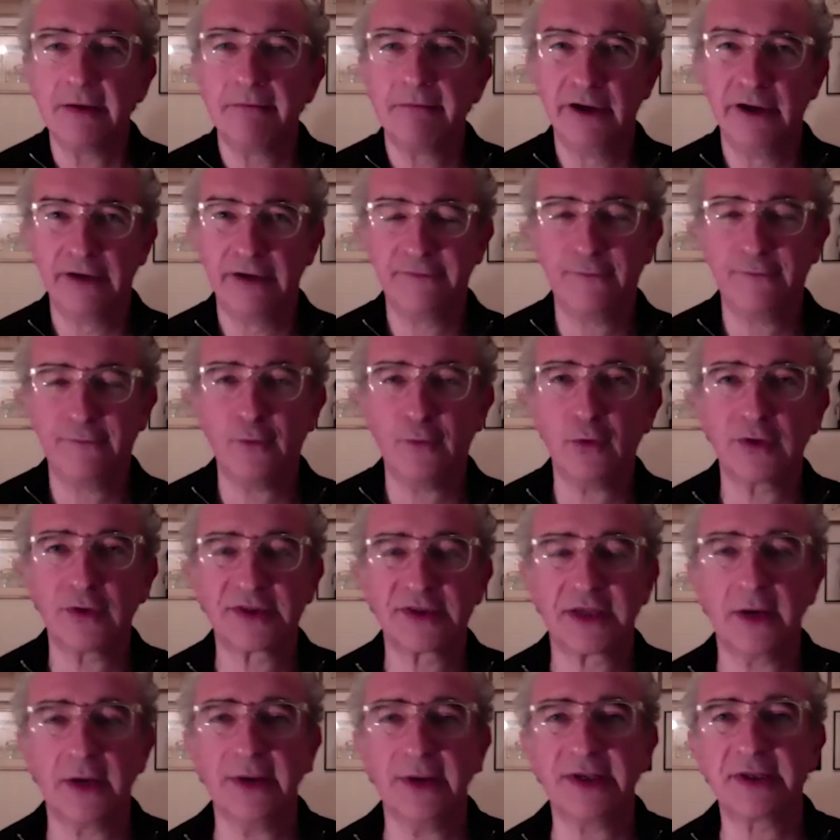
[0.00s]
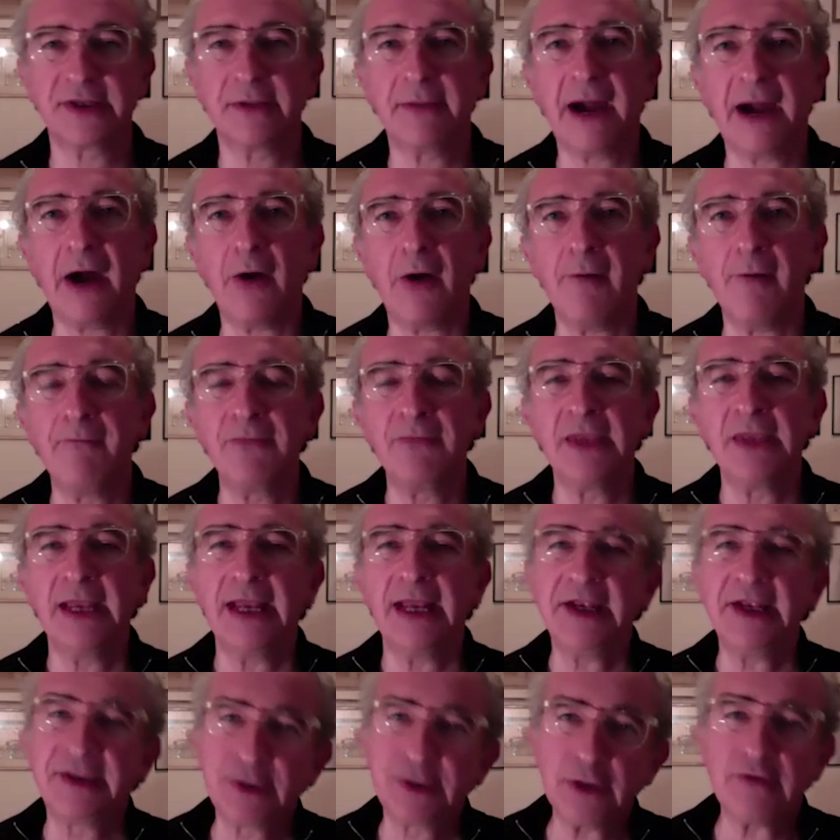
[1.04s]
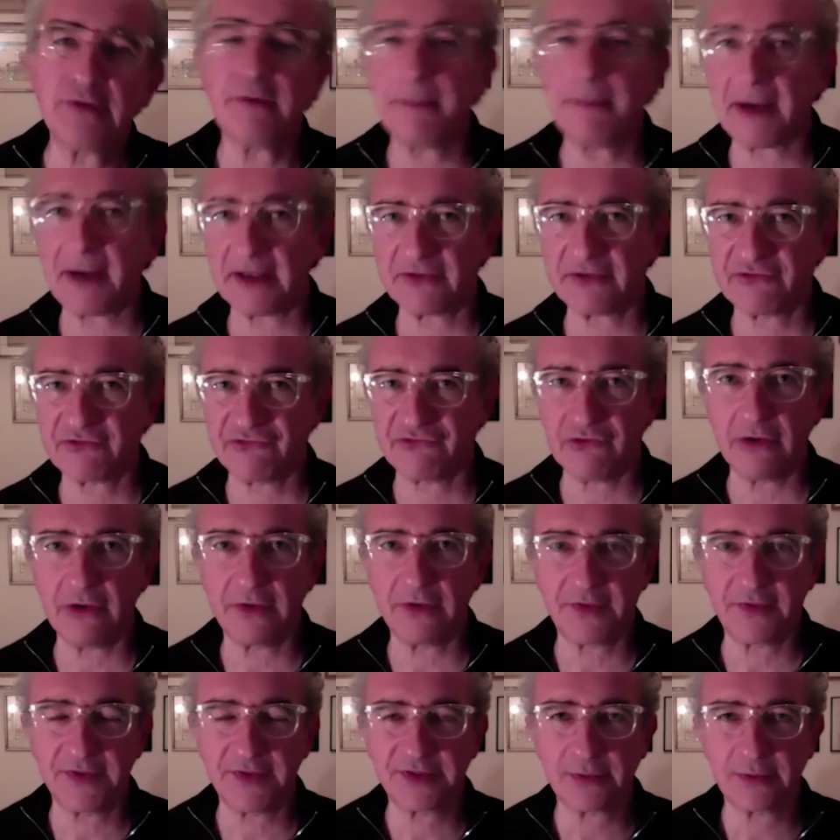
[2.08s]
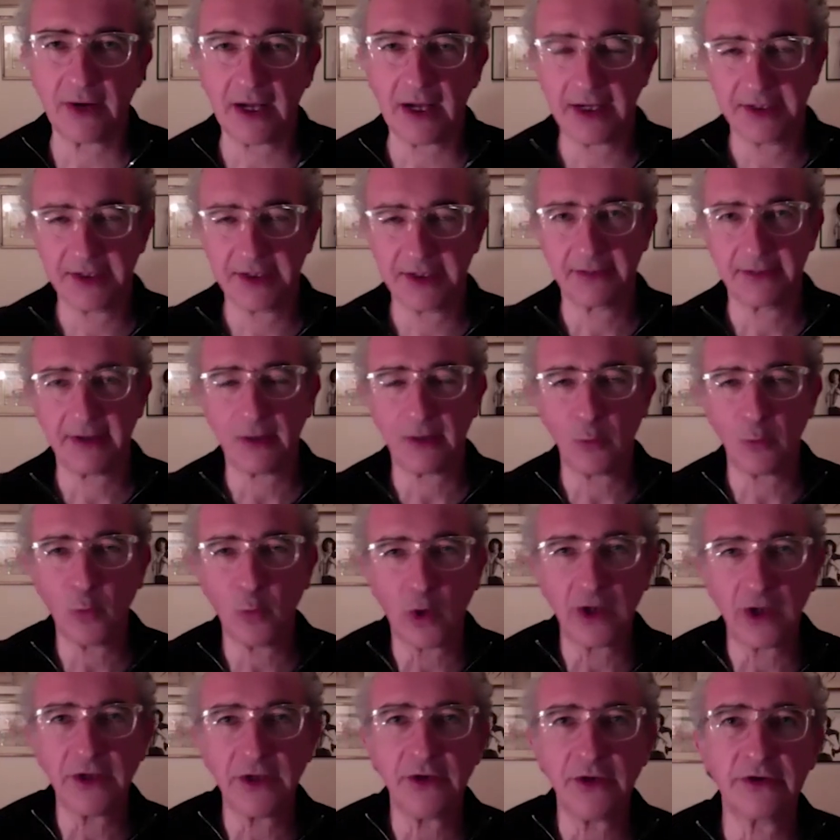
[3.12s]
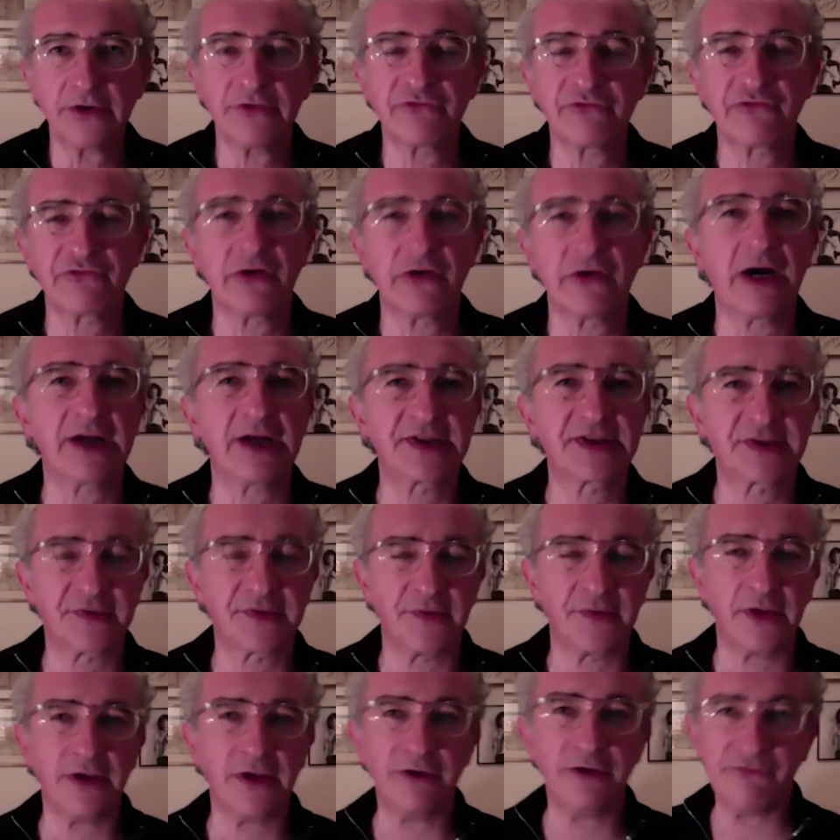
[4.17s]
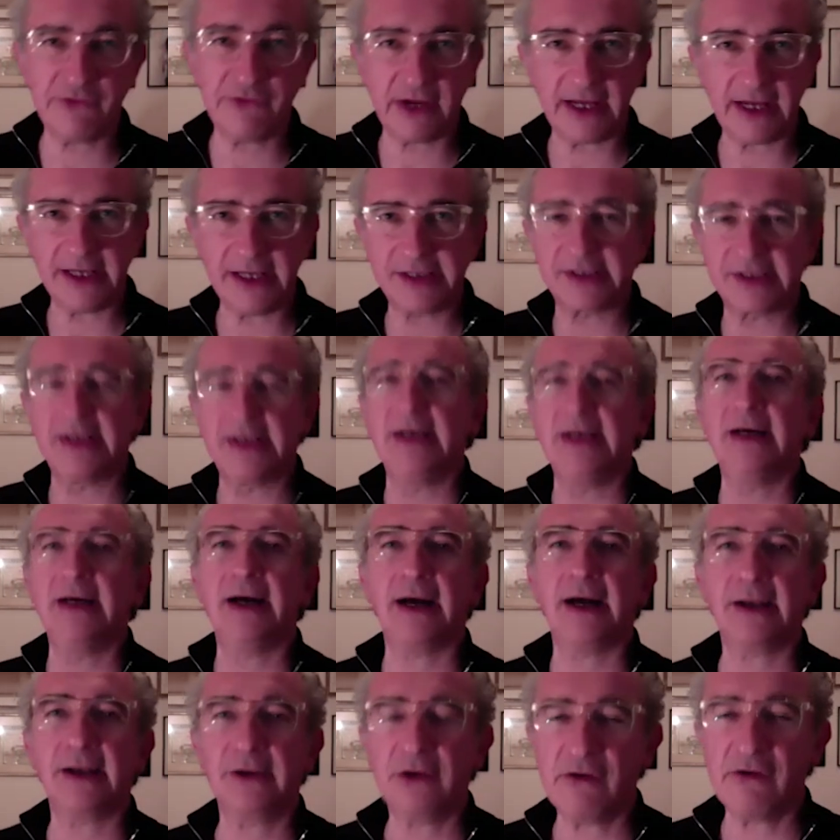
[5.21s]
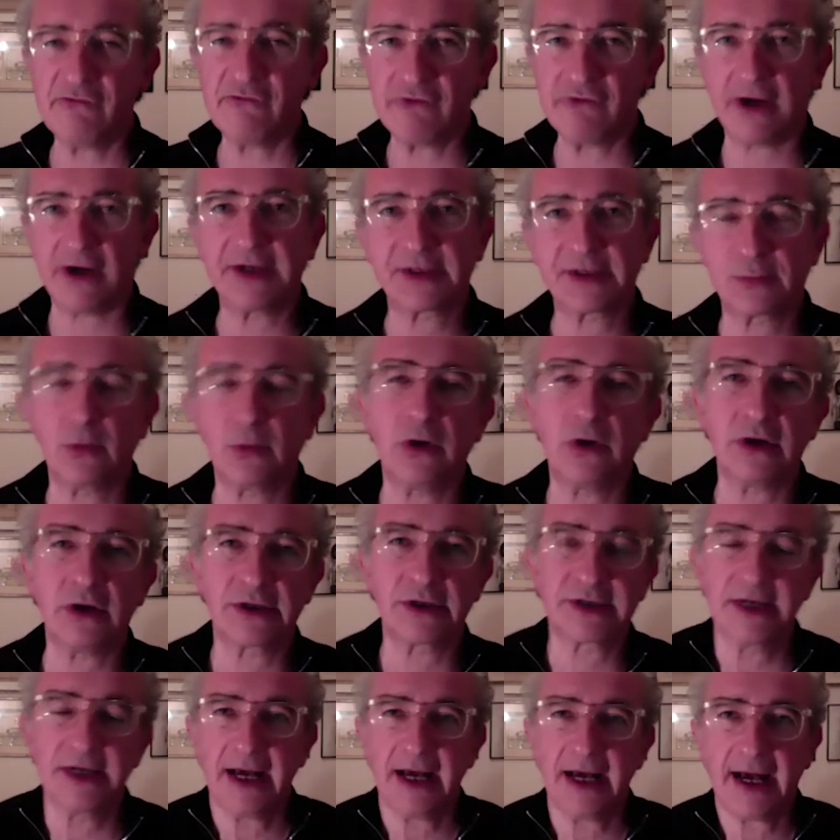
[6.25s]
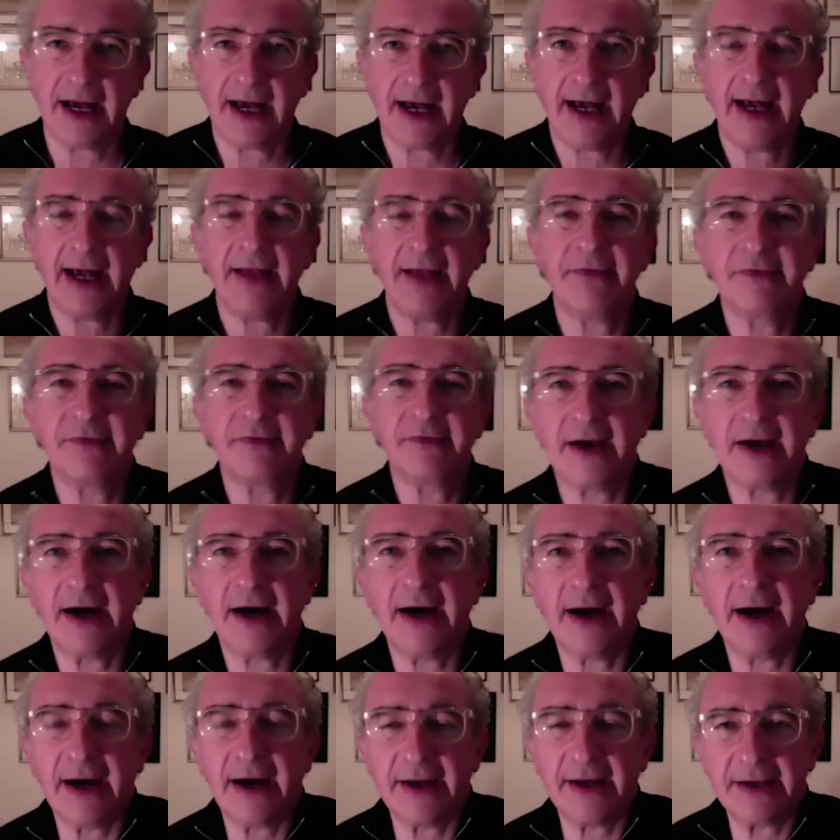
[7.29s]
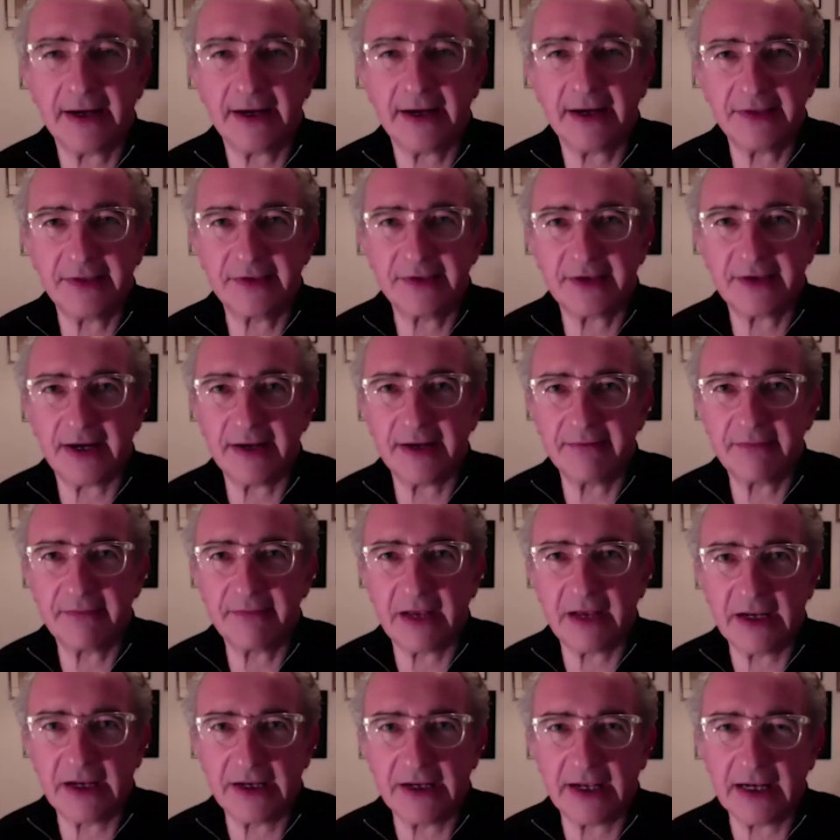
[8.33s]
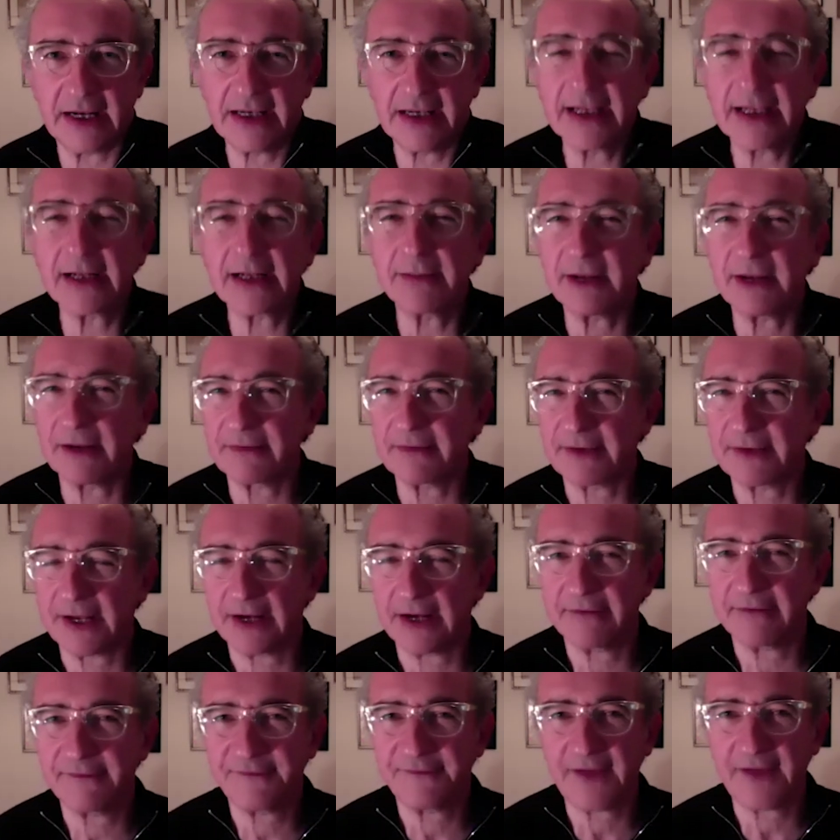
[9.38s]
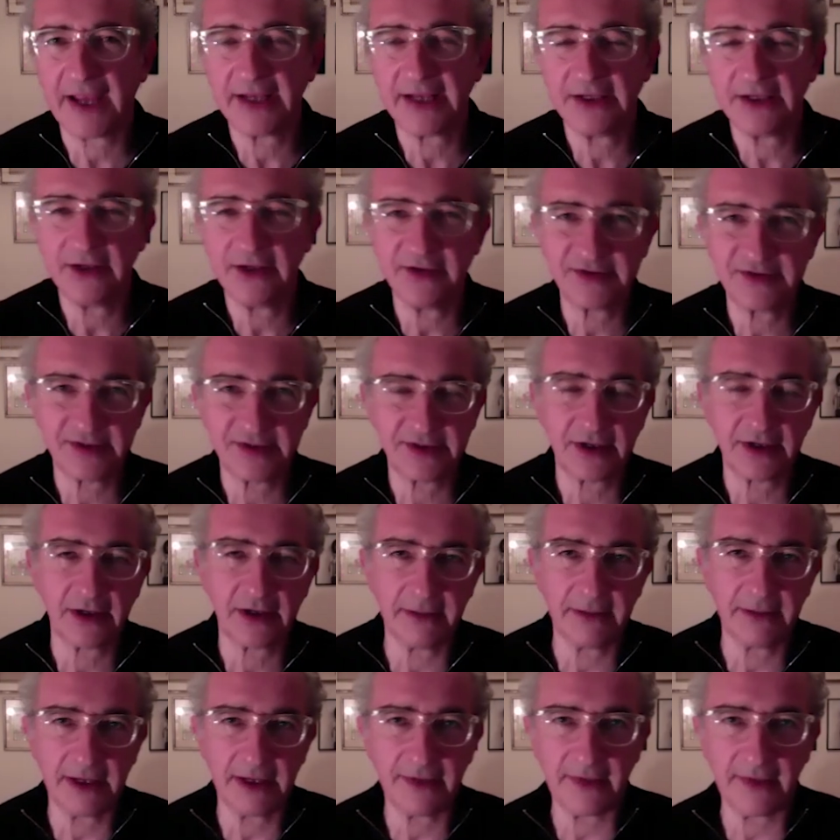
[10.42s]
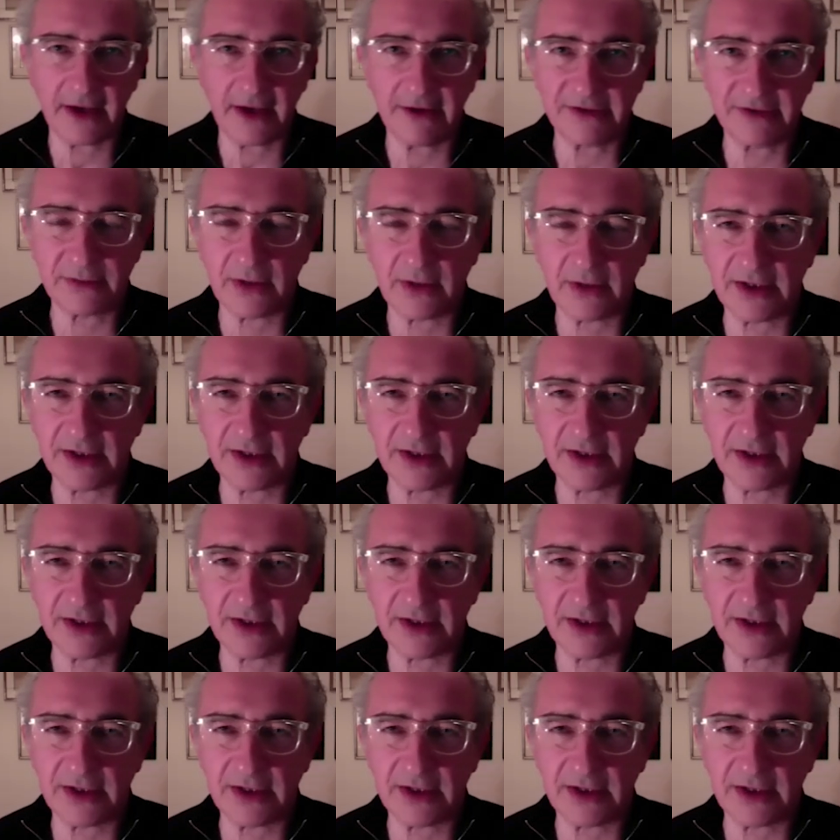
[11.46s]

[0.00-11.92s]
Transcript: Before. So it's about, it's sort of about truth as well. It's about what you can trust that you read and who writes what, and uh, and and and and a little bit of kind of fake news is going to be in there as well.